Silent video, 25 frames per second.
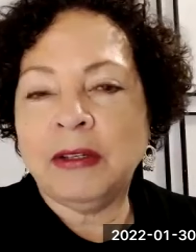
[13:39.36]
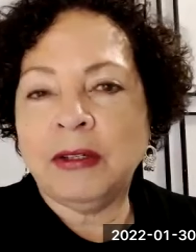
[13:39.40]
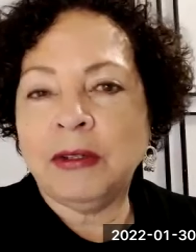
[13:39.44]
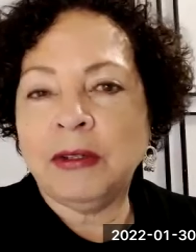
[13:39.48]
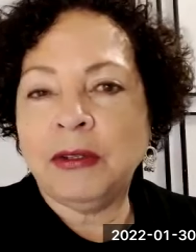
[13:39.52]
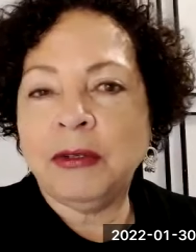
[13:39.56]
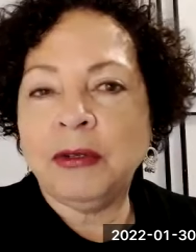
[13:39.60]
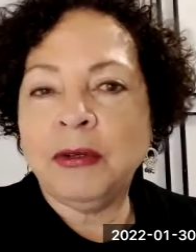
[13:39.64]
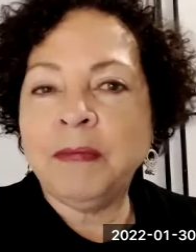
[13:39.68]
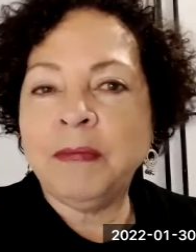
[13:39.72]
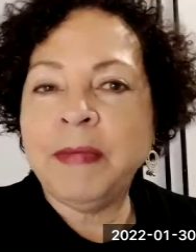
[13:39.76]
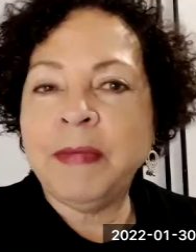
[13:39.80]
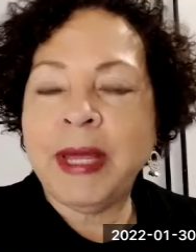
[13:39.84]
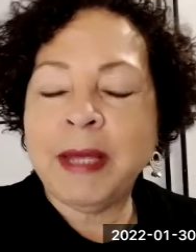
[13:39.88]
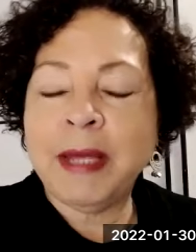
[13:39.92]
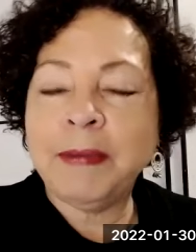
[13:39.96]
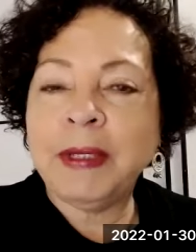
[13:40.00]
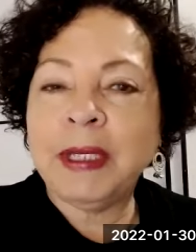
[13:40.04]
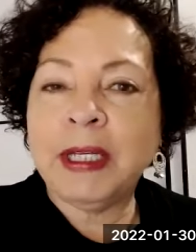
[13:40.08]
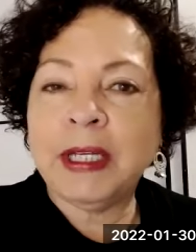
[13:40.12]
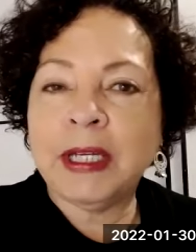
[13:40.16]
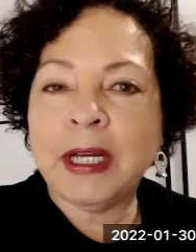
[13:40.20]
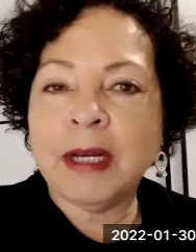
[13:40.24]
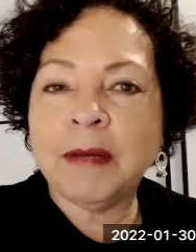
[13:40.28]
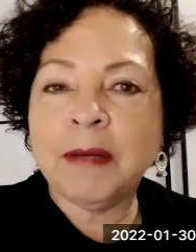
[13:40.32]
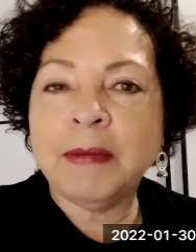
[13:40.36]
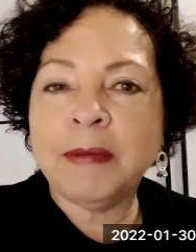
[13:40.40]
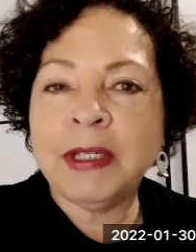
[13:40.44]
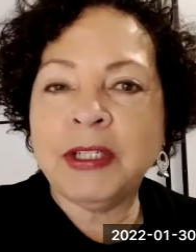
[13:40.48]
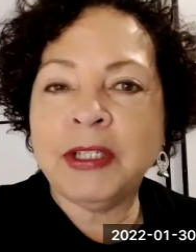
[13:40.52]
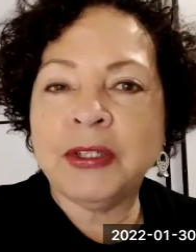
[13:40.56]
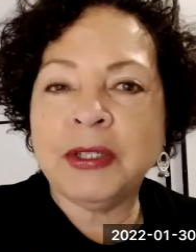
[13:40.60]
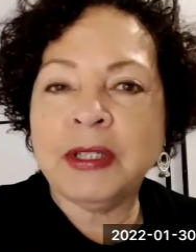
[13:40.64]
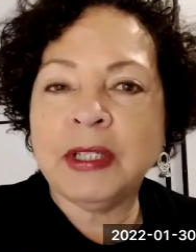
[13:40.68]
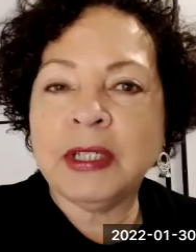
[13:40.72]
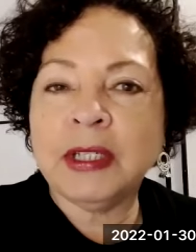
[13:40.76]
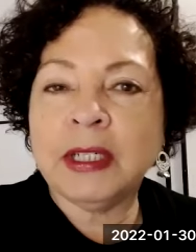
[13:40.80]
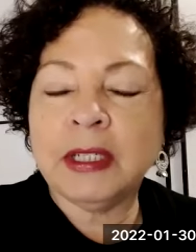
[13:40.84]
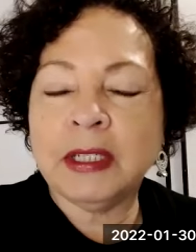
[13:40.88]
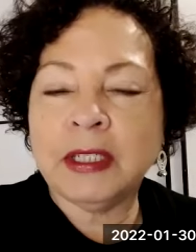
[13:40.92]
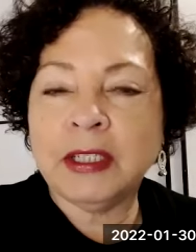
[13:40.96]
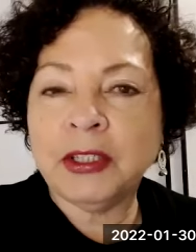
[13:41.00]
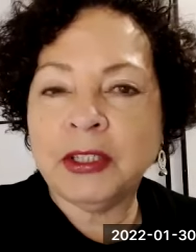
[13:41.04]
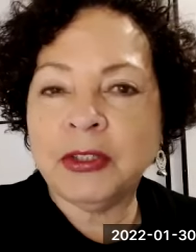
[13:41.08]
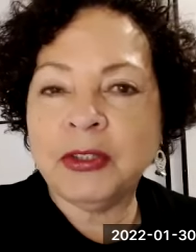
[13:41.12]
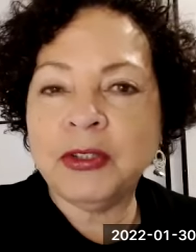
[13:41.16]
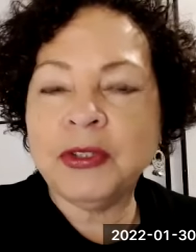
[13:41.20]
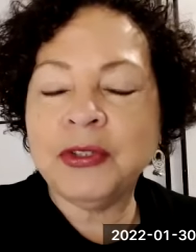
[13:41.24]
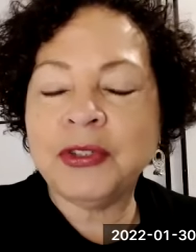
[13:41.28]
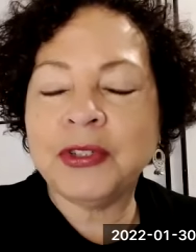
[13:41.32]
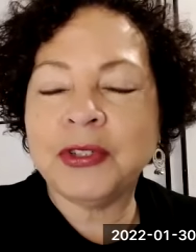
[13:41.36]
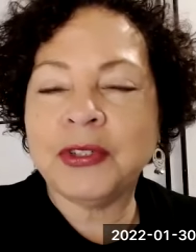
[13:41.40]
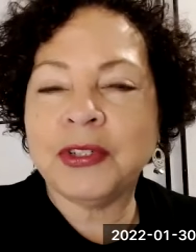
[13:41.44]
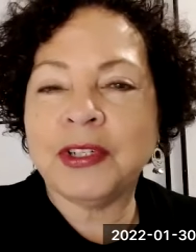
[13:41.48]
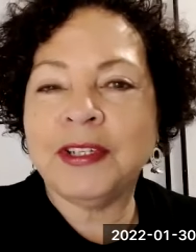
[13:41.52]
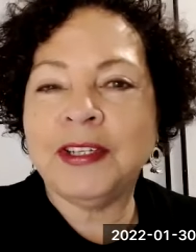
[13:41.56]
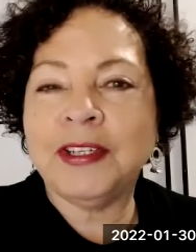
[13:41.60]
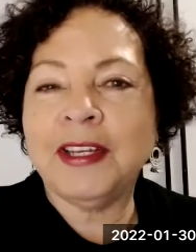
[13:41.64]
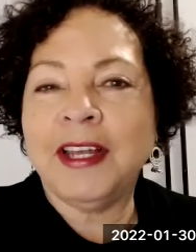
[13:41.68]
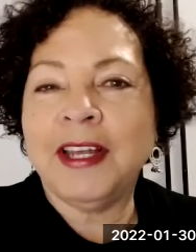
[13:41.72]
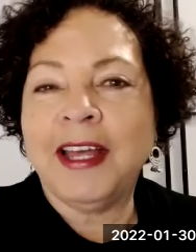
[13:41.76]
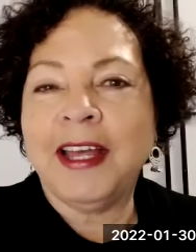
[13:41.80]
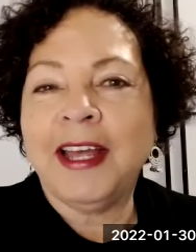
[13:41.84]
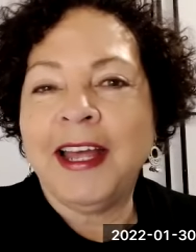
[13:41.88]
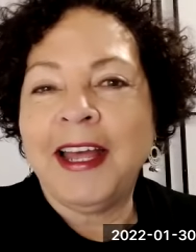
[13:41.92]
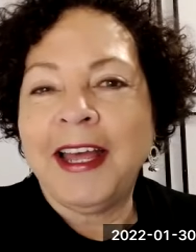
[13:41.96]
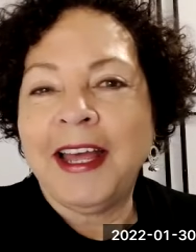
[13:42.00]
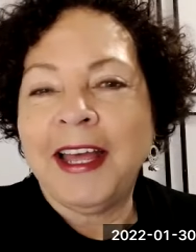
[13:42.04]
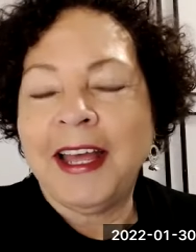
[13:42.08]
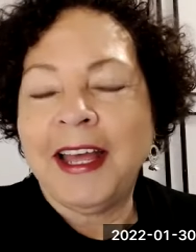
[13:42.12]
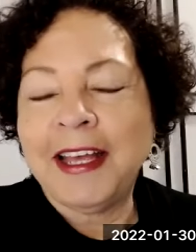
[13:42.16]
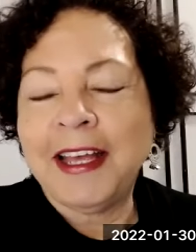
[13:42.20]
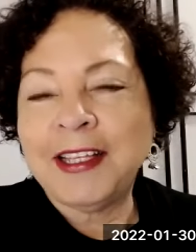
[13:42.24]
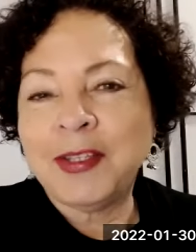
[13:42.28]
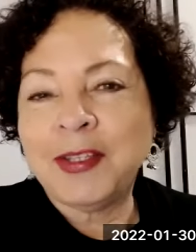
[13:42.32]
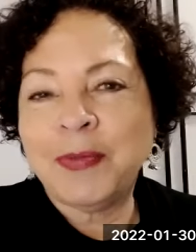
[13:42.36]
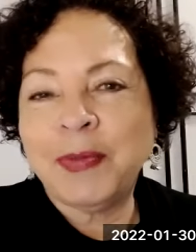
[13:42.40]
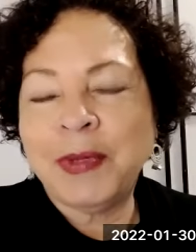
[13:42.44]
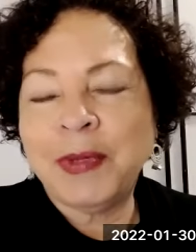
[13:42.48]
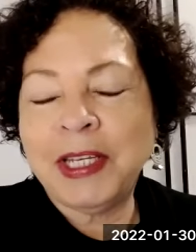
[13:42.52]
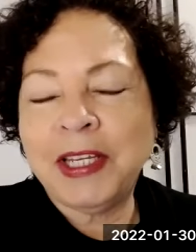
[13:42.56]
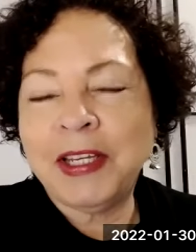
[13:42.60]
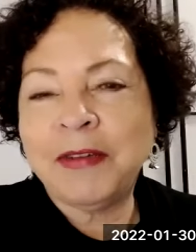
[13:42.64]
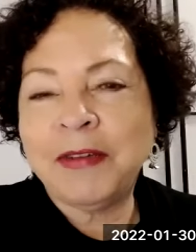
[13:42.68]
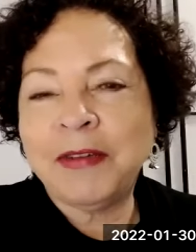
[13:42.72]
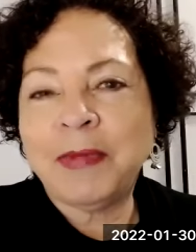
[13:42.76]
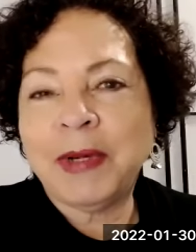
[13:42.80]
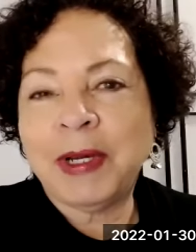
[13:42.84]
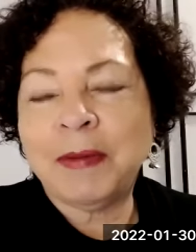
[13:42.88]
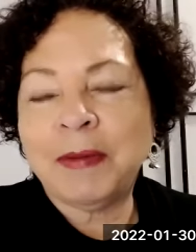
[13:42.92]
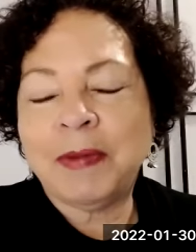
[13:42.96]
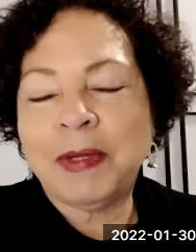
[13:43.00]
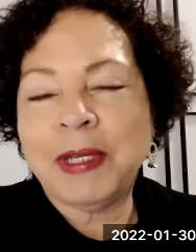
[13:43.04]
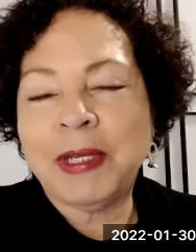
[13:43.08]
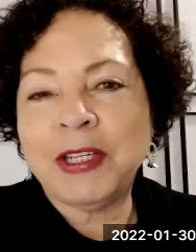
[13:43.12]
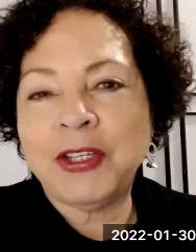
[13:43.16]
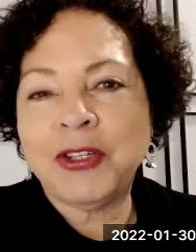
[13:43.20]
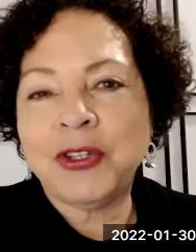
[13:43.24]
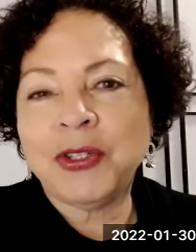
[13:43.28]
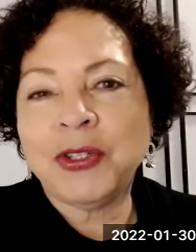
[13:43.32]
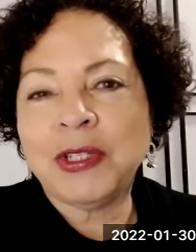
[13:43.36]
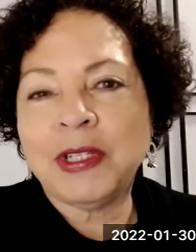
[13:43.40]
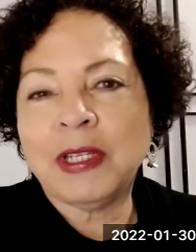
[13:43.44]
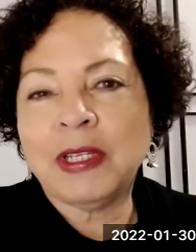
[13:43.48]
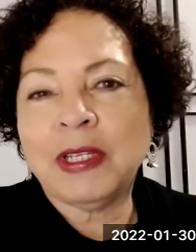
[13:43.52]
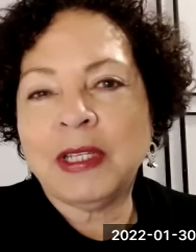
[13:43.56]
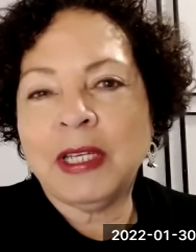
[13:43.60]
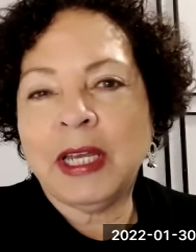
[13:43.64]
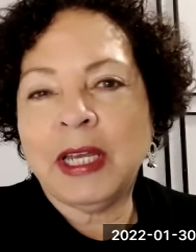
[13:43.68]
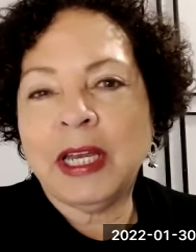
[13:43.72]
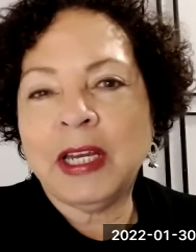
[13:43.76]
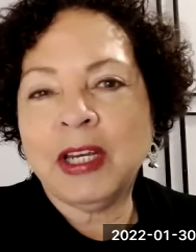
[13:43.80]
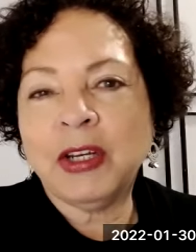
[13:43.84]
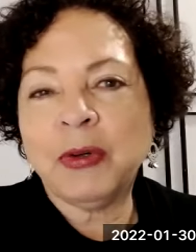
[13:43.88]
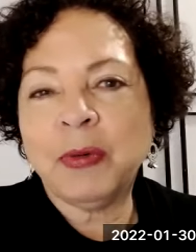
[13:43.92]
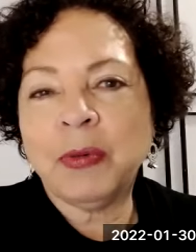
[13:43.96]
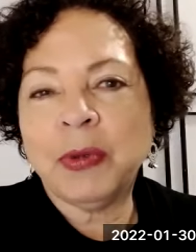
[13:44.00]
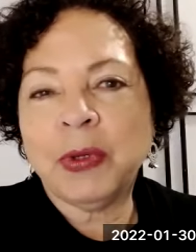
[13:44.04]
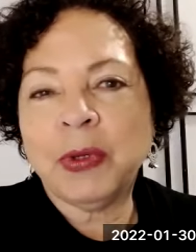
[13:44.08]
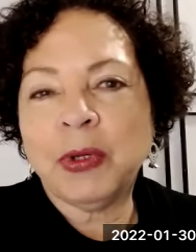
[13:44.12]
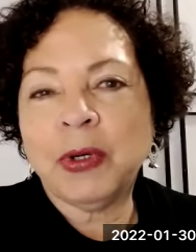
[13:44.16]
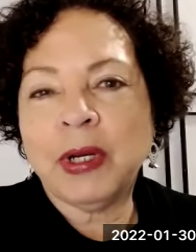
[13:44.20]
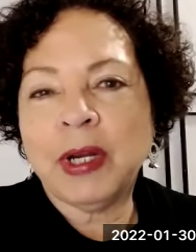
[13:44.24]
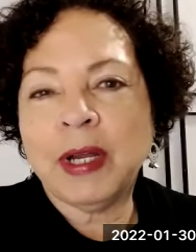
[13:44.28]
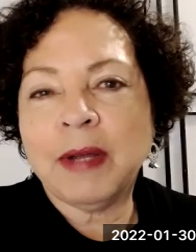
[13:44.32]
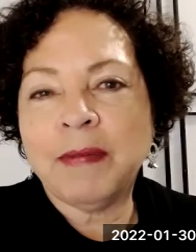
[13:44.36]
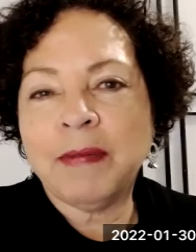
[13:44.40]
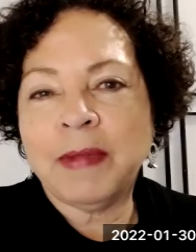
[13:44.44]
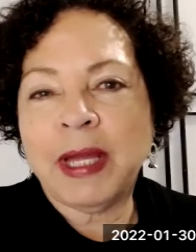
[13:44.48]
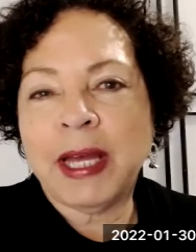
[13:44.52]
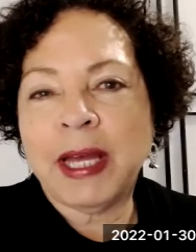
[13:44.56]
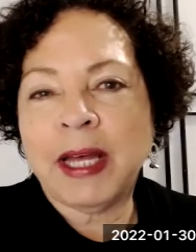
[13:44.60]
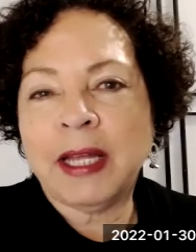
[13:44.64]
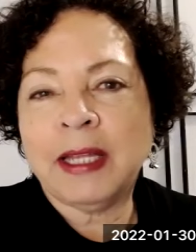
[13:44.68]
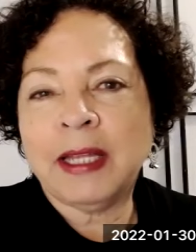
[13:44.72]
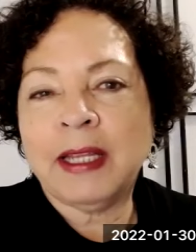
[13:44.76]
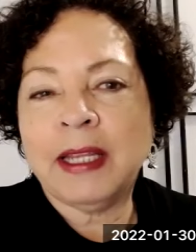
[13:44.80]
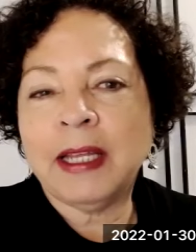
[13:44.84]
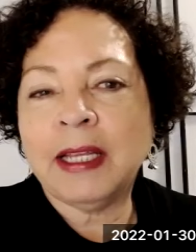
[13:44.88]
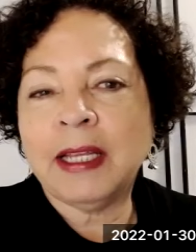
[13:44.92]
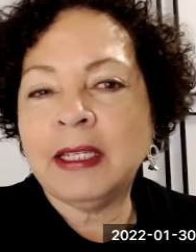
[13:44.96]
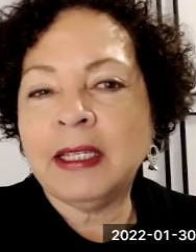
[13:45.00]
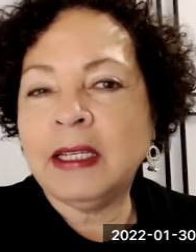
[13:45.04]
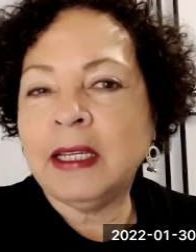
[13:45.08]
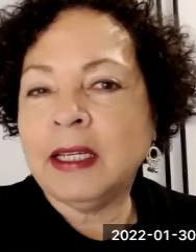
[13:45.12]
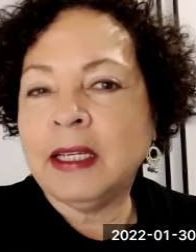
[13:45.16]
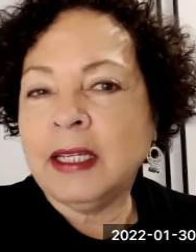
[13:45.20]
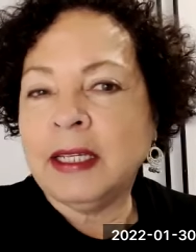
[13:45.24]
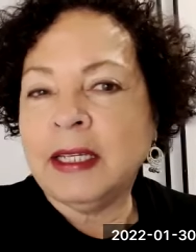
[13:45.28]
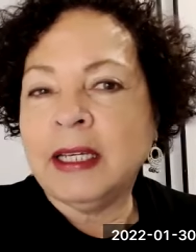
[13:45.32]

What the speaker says: you may be coming to the conclusion, as many of my patients in the Anchor program had, that,